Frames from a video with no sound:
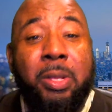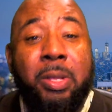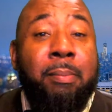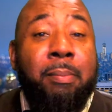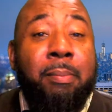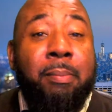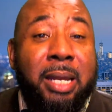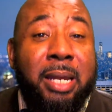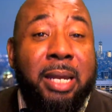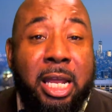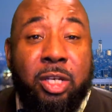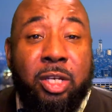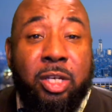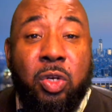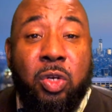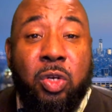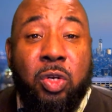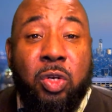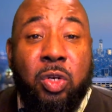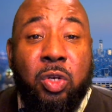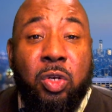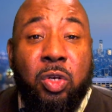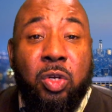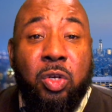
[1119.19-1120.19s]
but they do
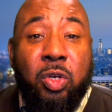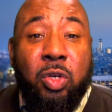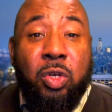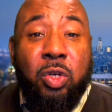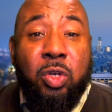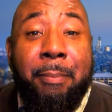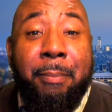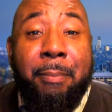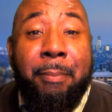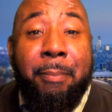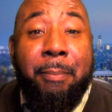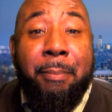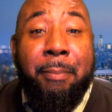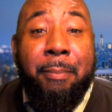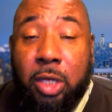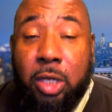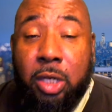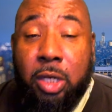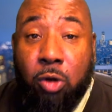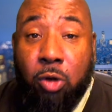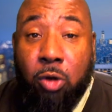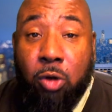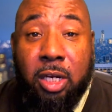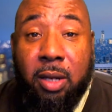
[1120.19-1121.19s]
have an opportunity to
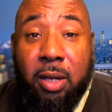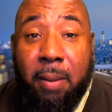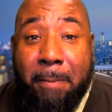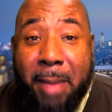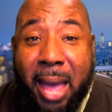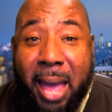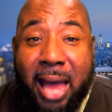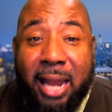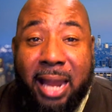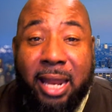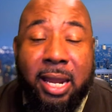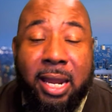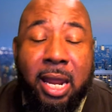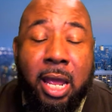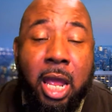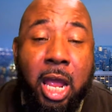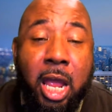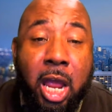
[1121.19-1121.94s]
go to the ballot